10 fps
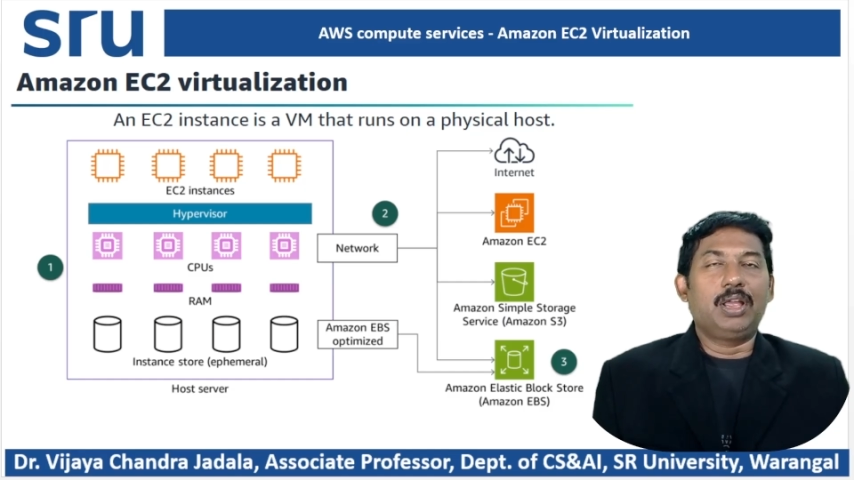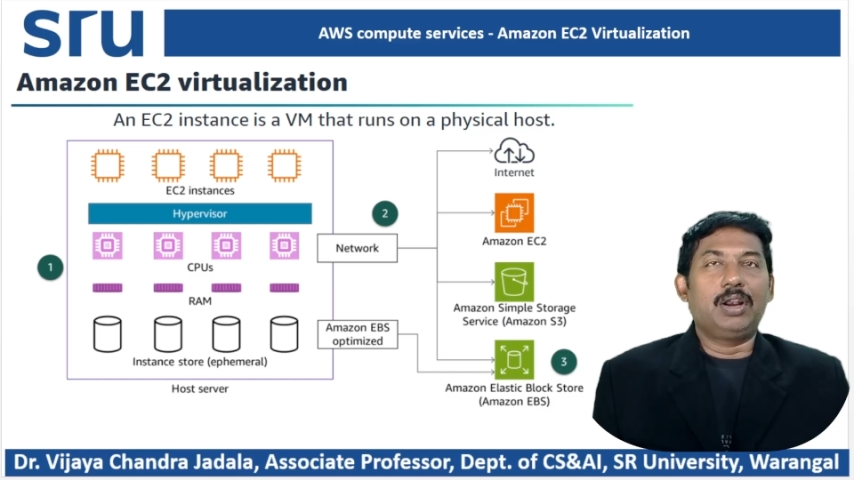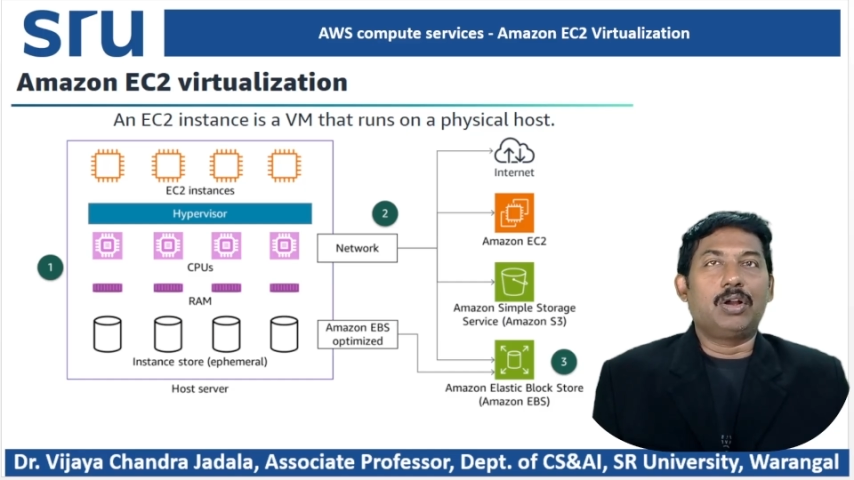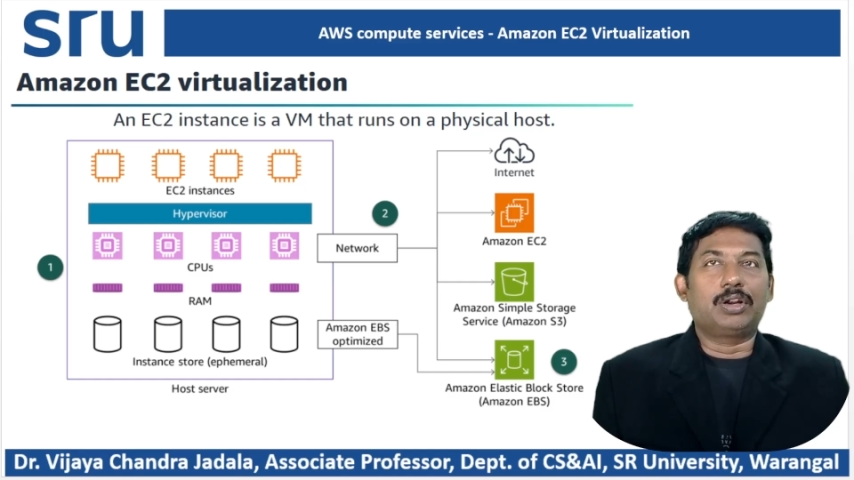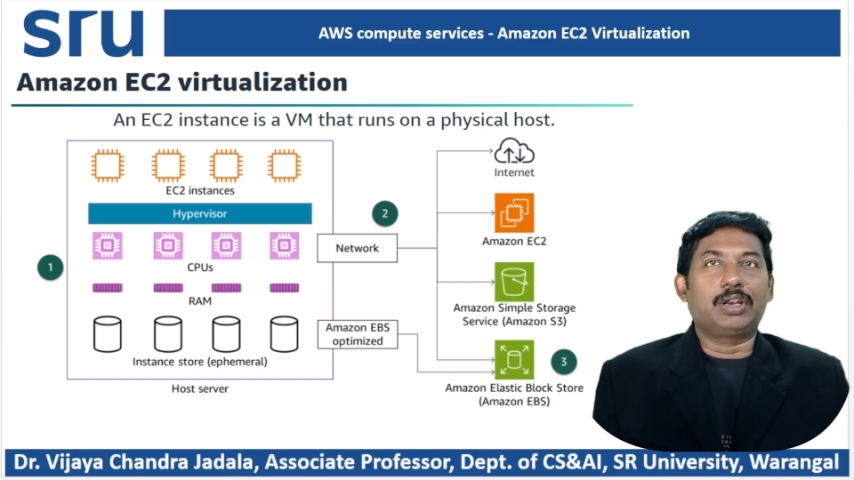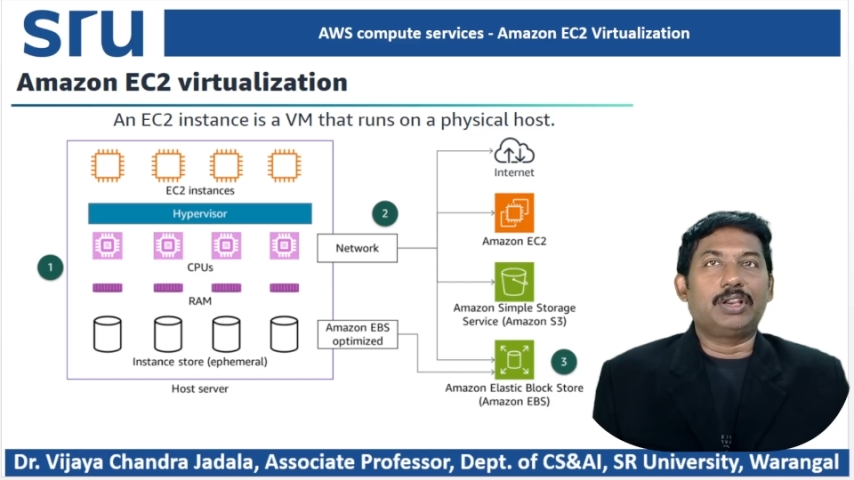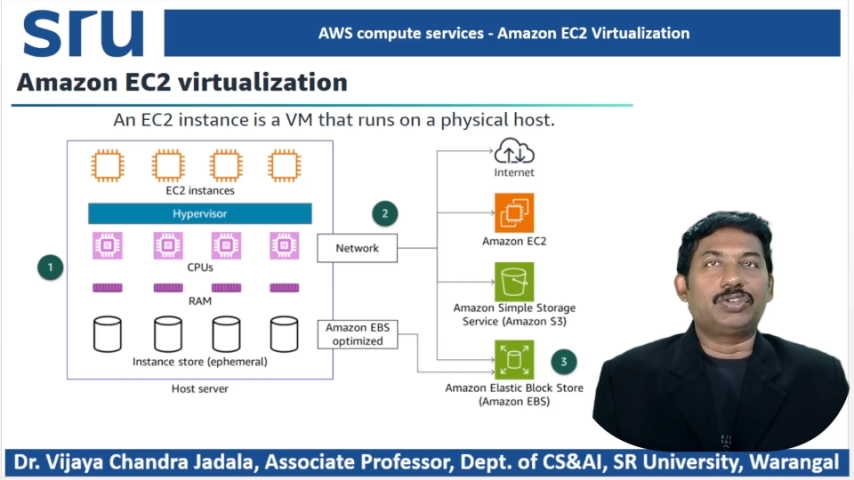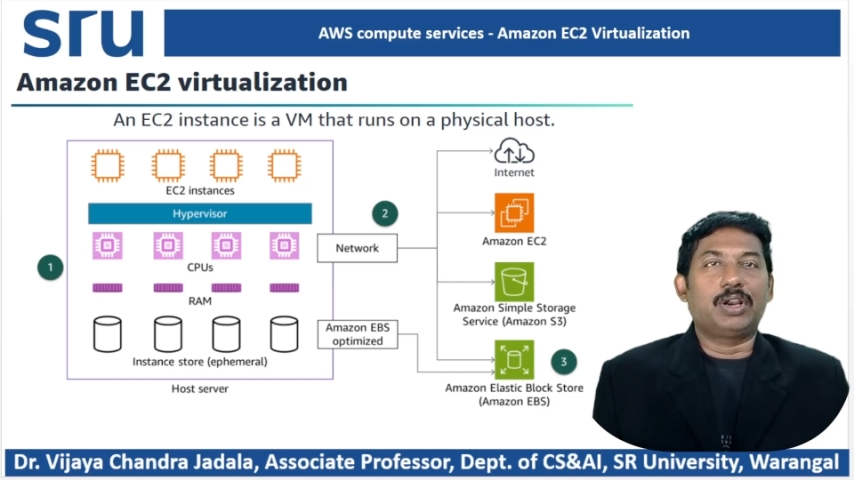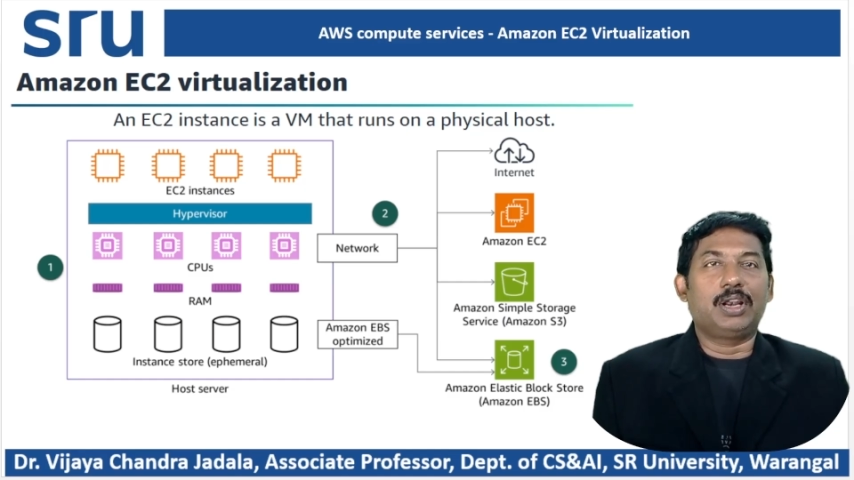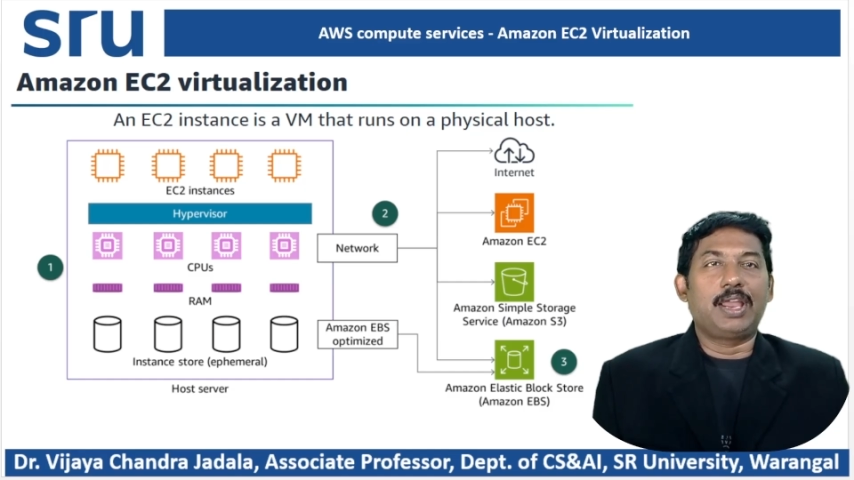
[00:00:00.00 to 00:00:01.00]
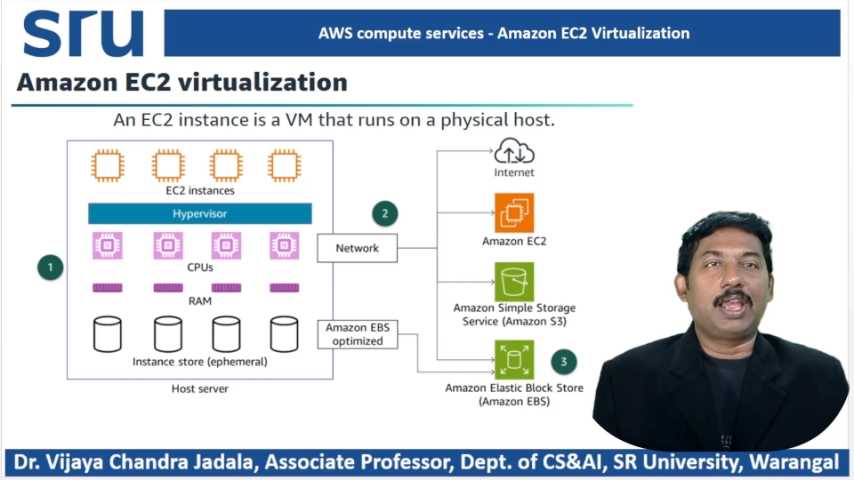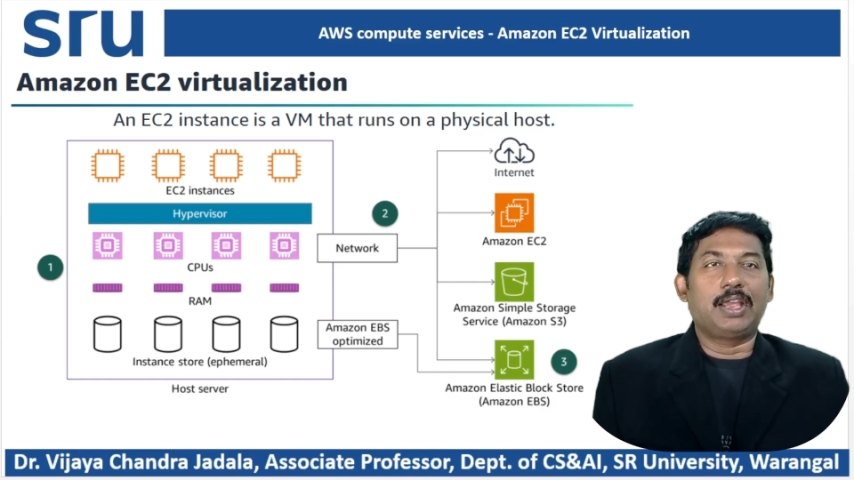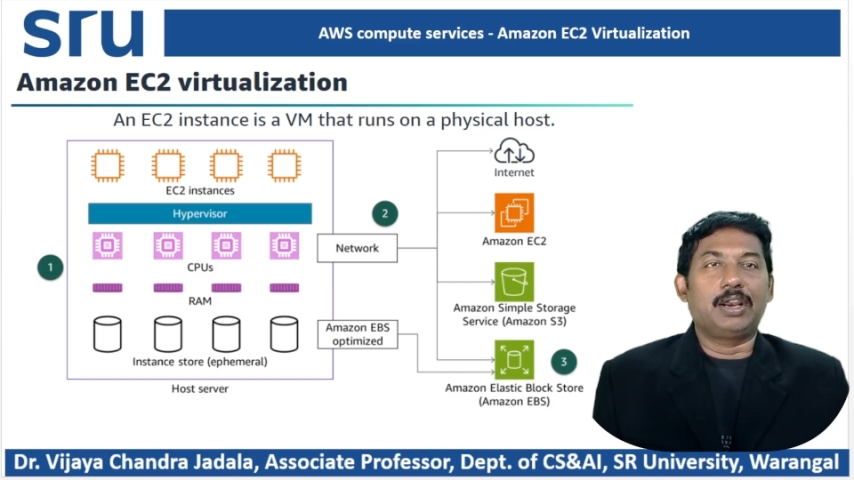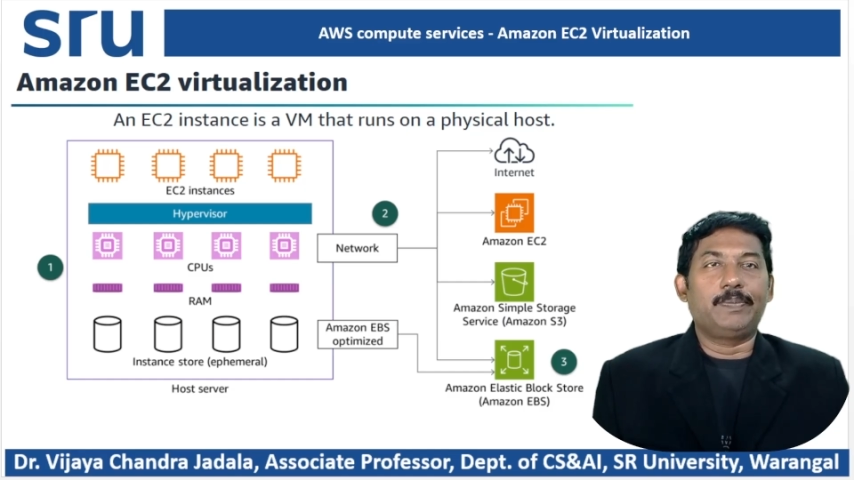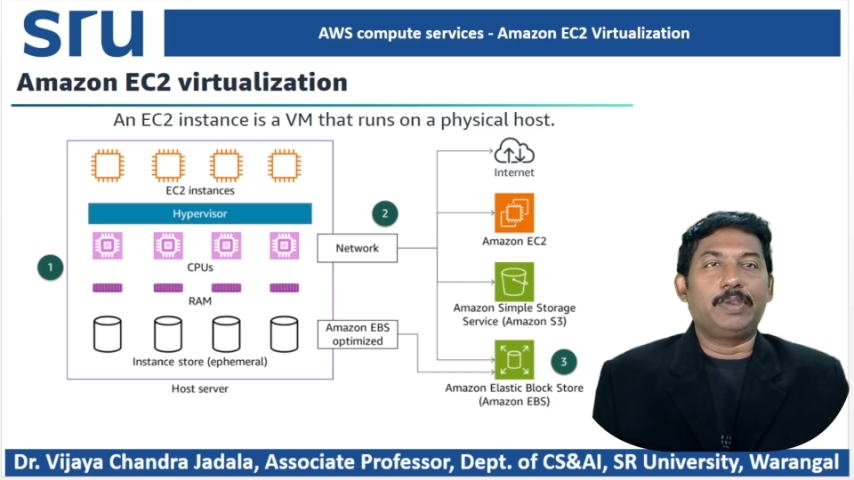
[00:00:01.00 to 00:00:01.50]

architectural diagram,